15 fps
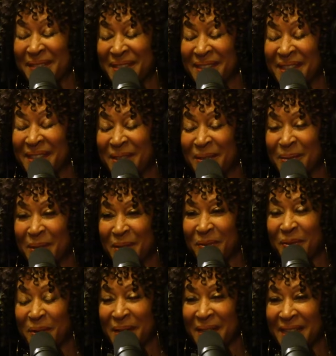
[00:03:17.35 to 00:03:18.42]
she had a
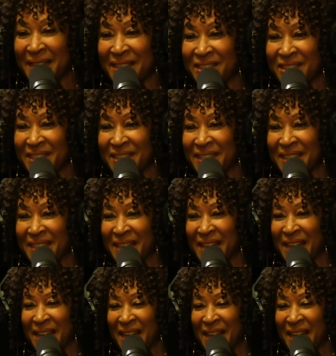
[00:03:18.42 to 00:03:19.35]
wonderful collection. Oh wow!